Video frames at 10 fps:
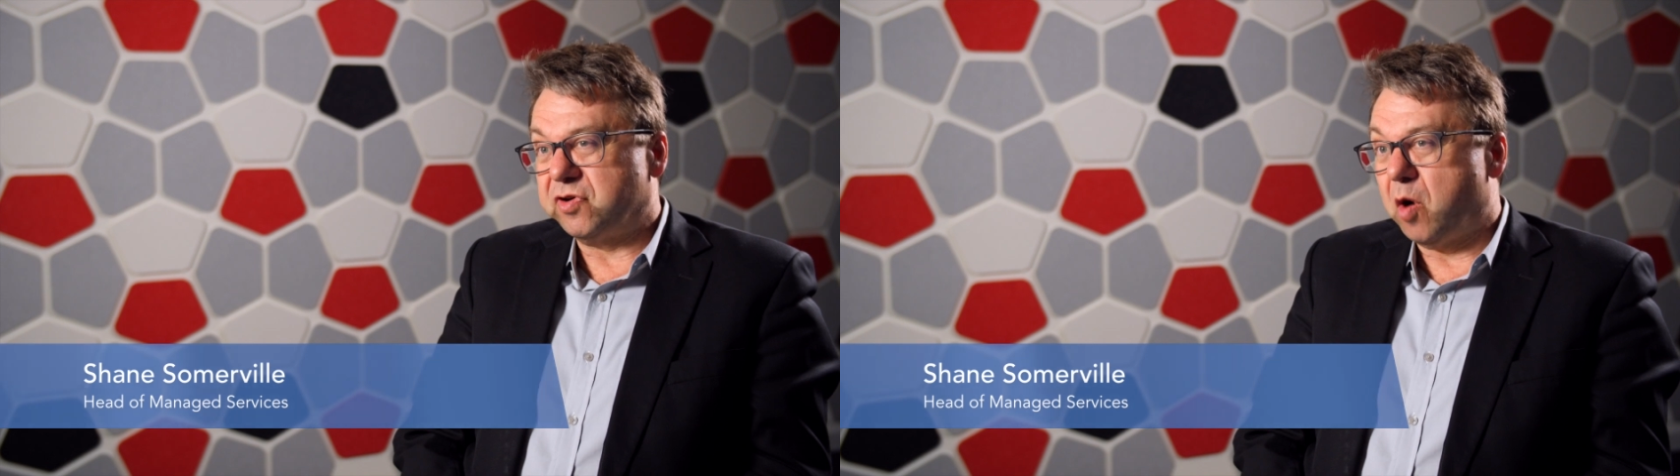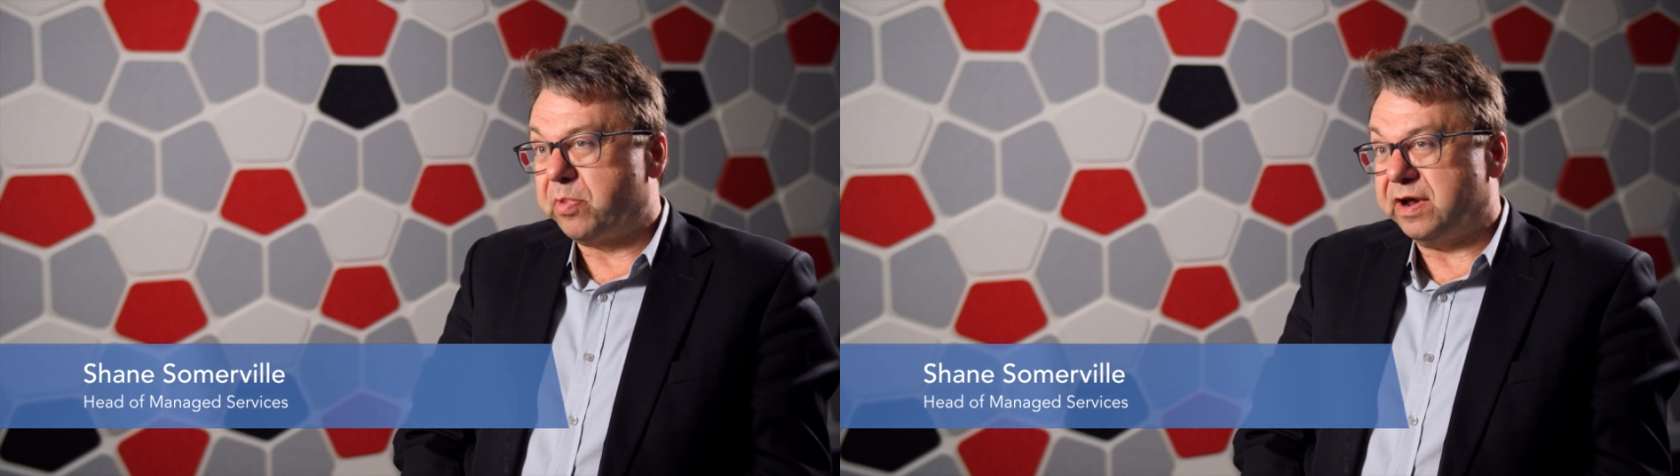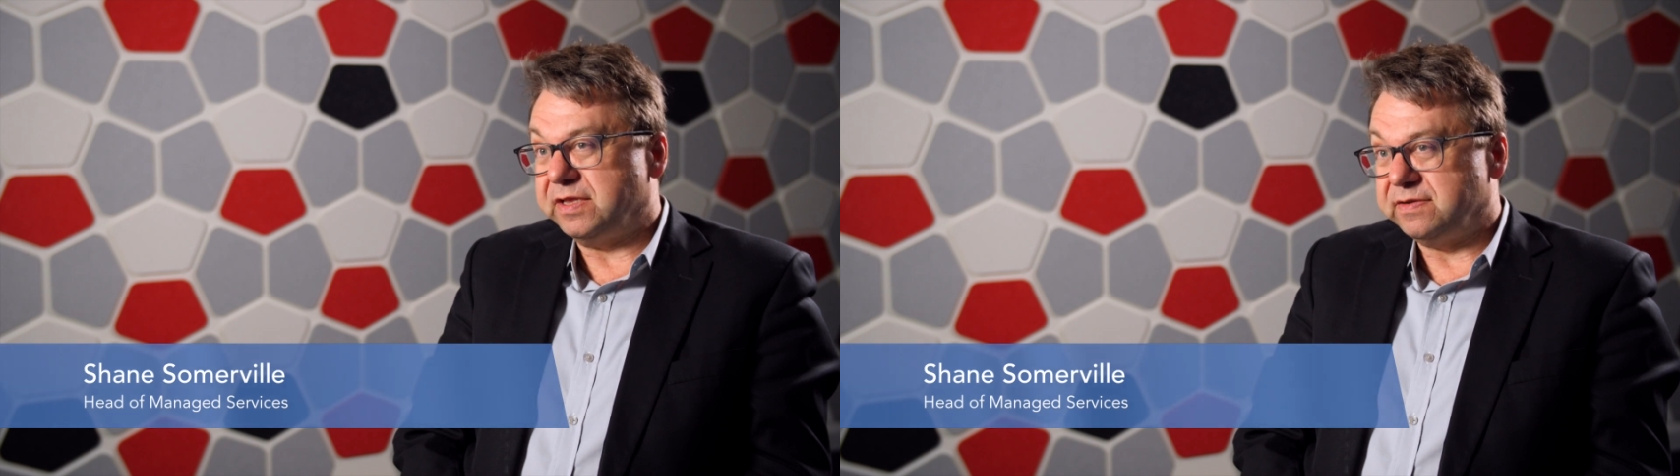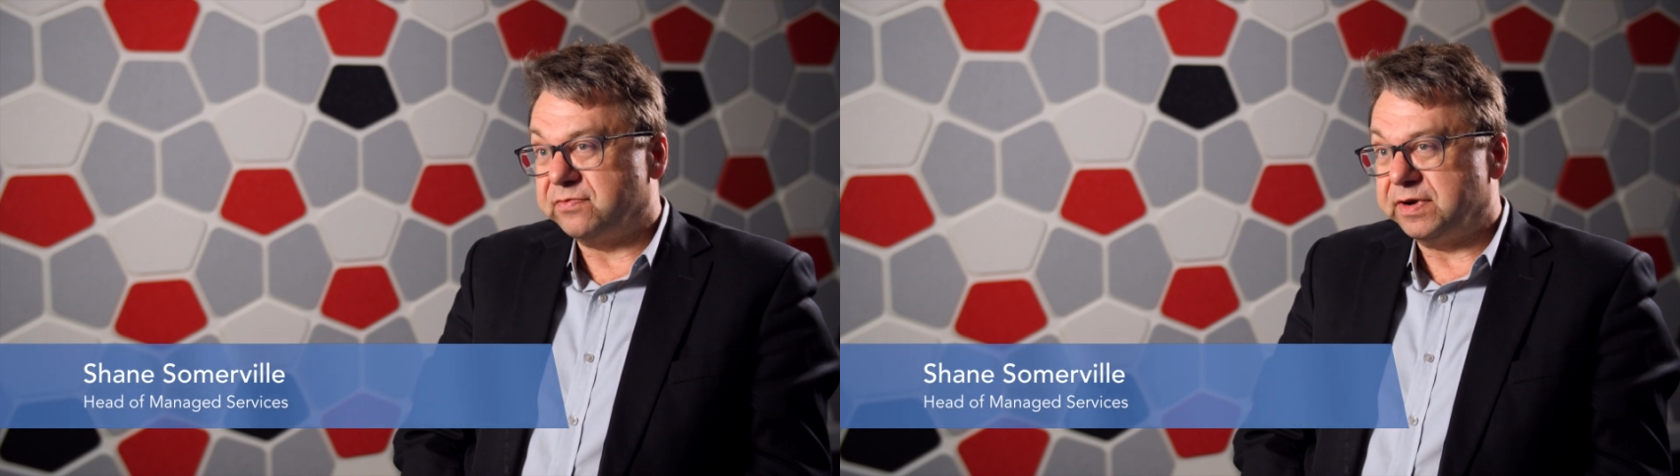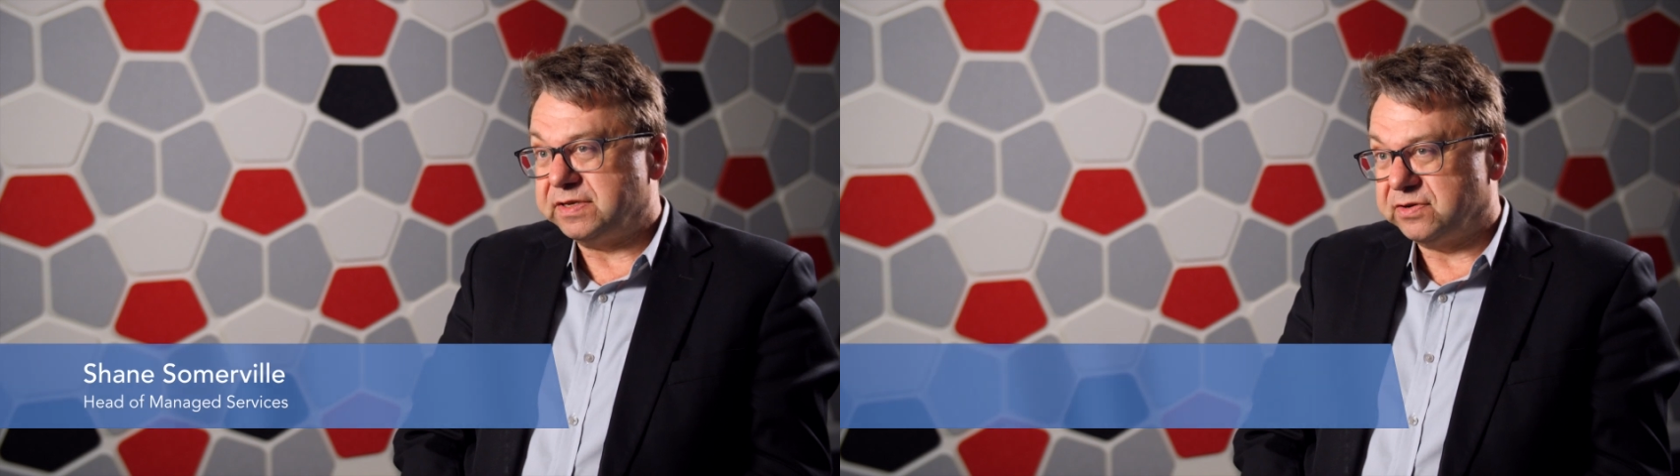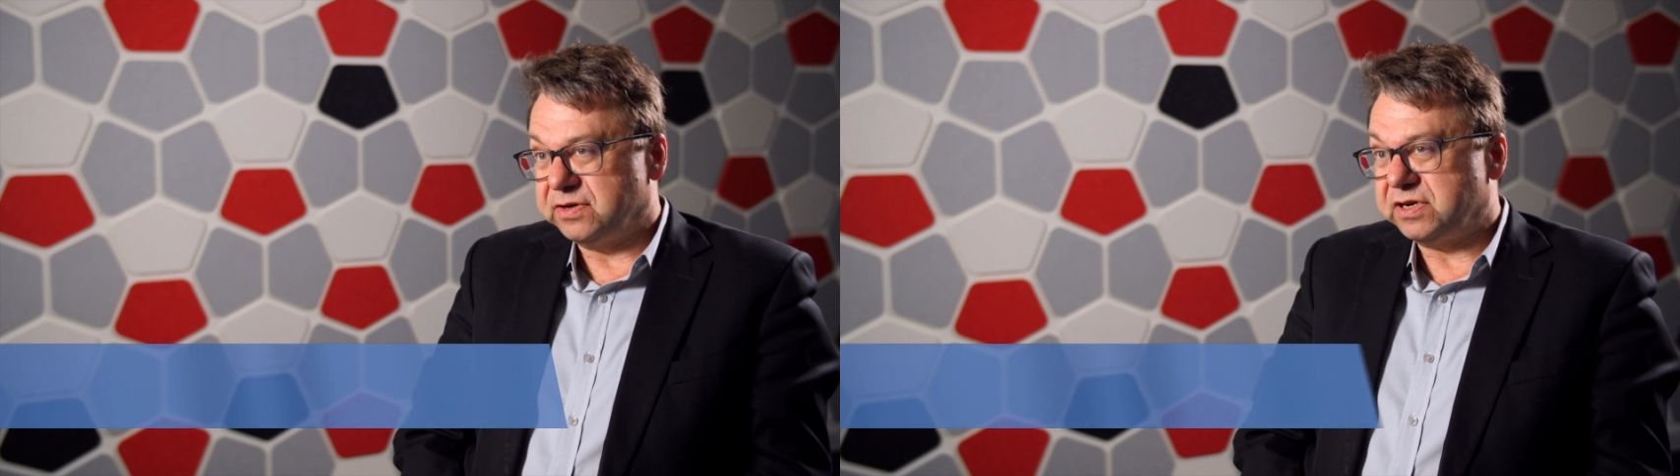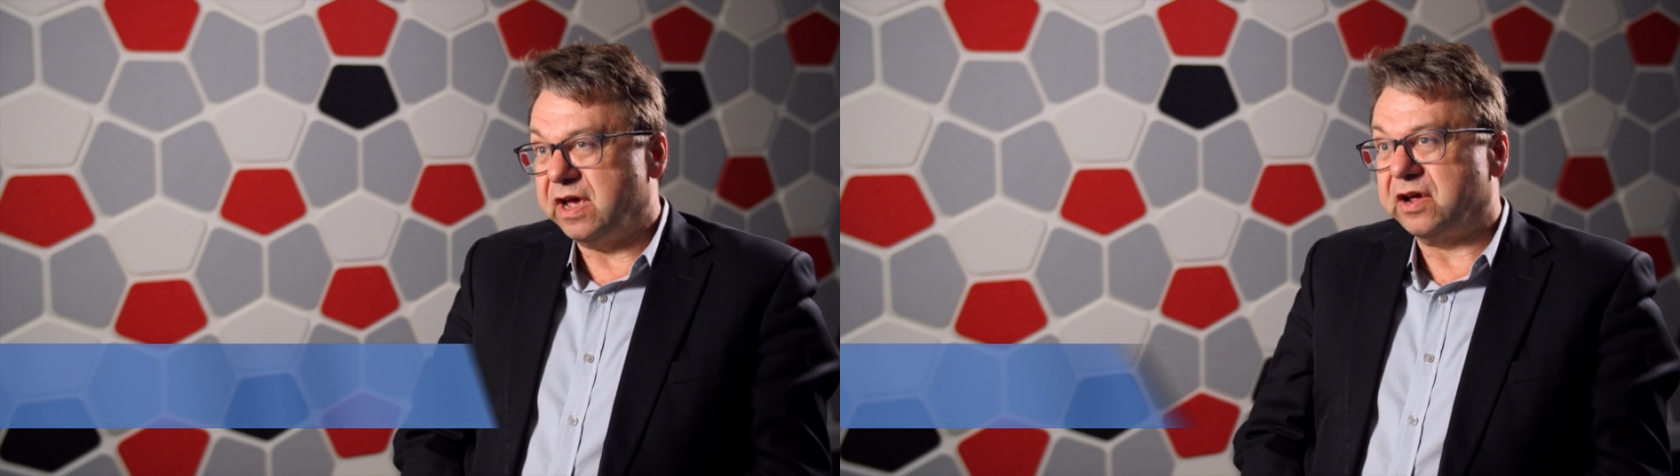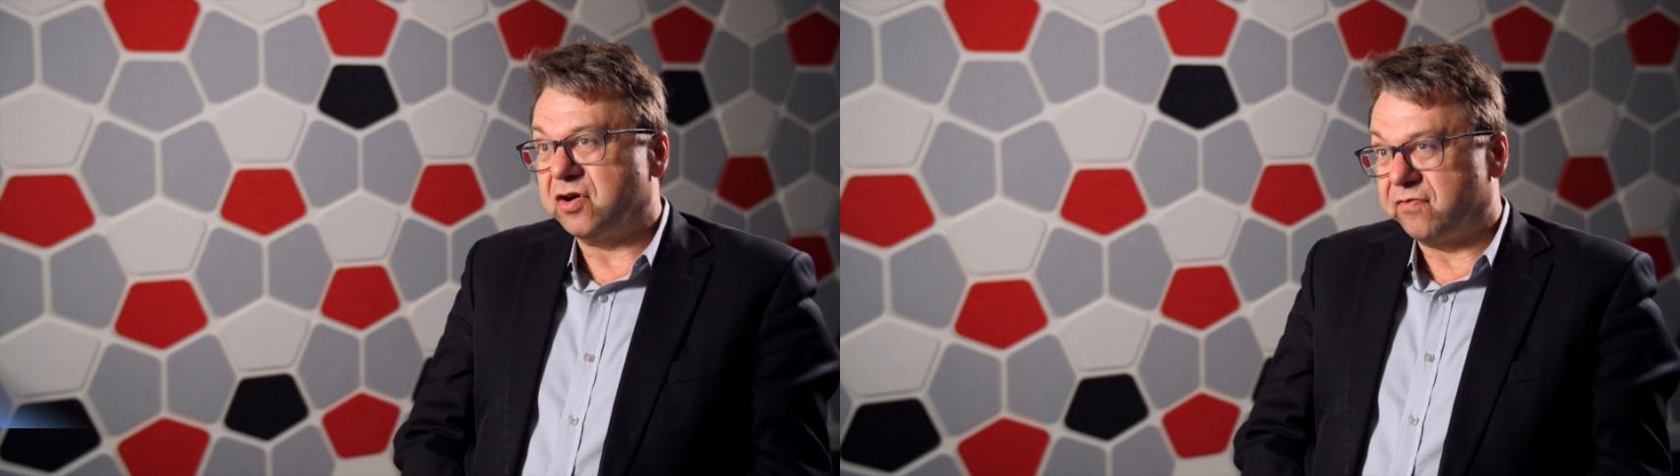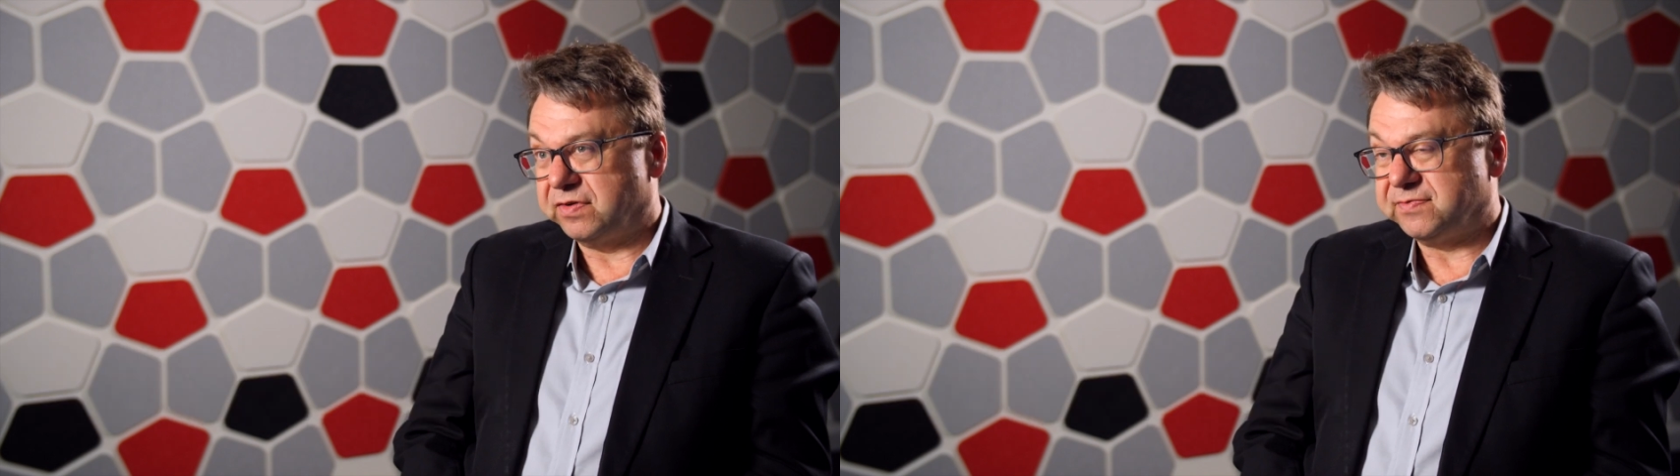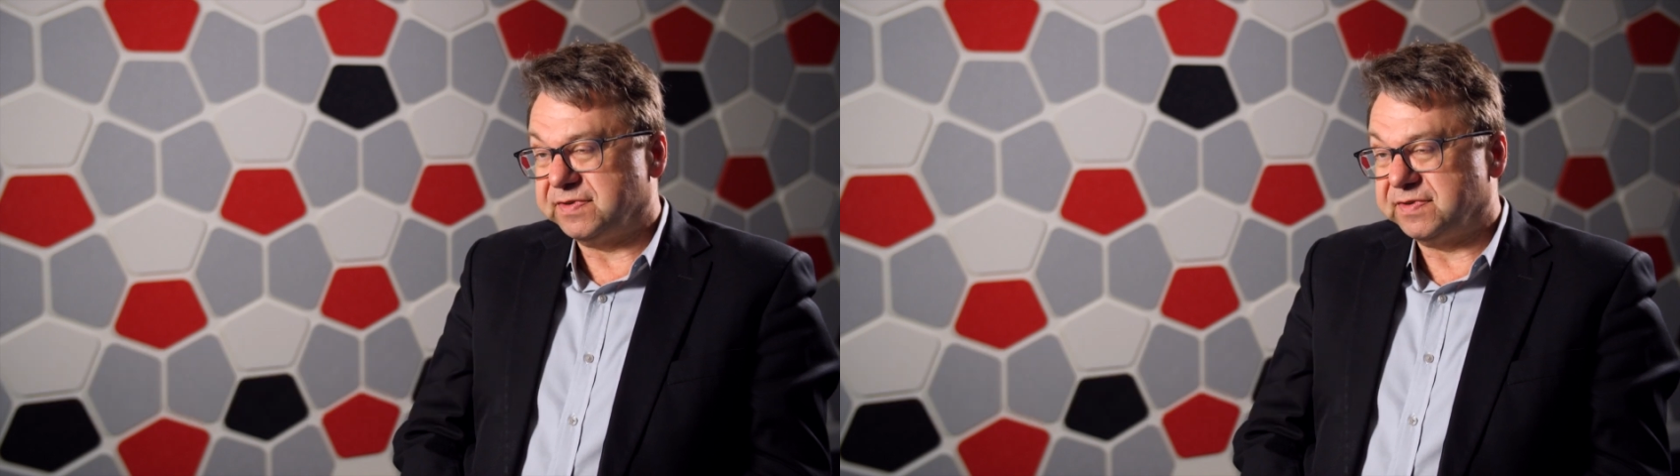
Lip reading: comprehensive research and conference